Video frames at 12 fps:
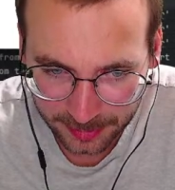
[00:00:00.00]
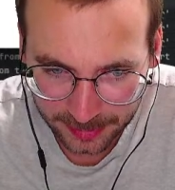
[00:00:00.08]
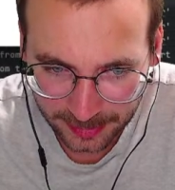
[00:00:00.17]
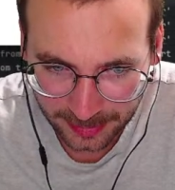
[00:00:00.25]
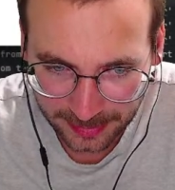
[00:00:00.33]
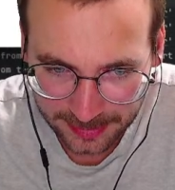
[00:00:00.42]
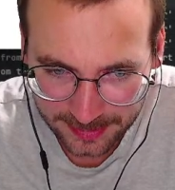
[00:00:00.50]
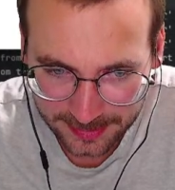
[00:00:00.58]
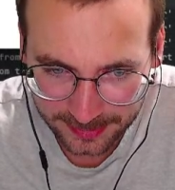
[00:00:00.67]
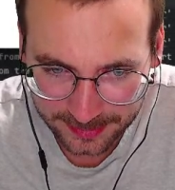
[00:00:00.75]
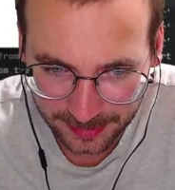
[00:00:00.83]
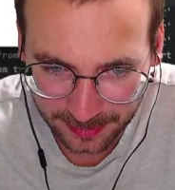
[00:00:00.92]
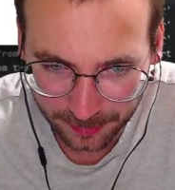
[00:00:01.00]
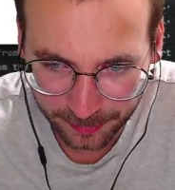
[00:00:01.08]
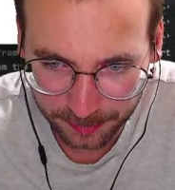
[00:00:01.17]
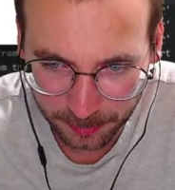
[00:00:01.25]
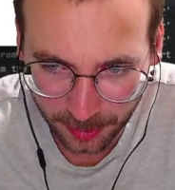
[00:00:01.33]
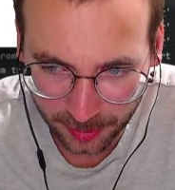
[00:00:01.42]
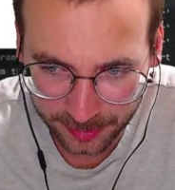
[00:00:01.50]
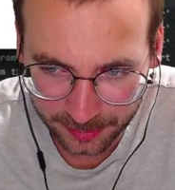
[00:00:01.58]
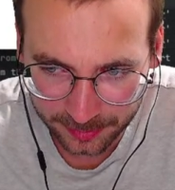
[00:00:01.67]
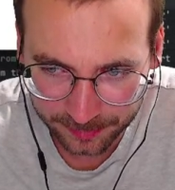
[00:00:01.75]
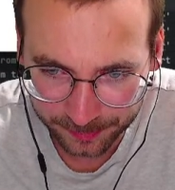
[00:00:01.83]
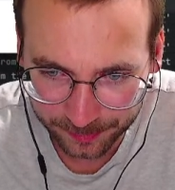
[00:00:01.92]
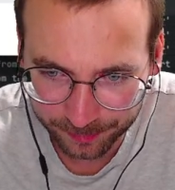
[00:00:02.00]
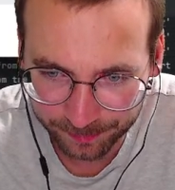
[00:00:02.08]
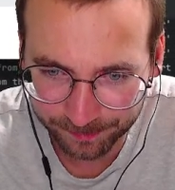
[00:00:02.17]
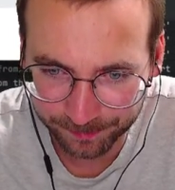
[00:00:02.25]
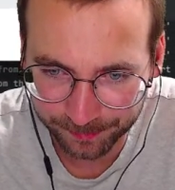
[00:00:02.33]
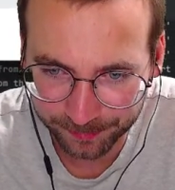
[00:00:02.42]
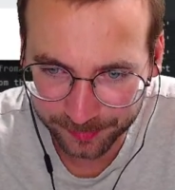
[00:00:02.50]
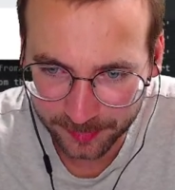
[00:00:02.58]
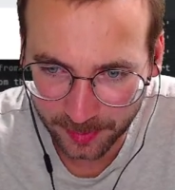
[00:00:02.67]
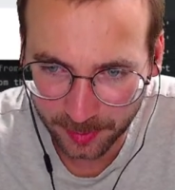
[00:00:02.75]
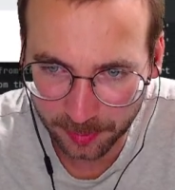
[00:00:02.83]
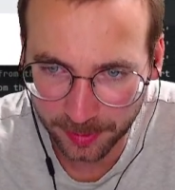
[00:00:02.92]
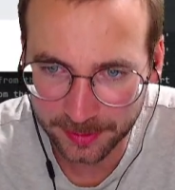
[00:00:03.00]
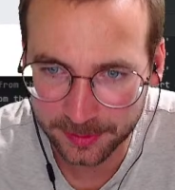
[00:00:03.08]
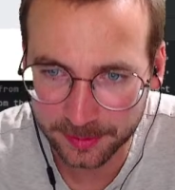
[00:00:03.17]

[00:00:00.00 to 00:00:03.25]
and set health and mana. All right.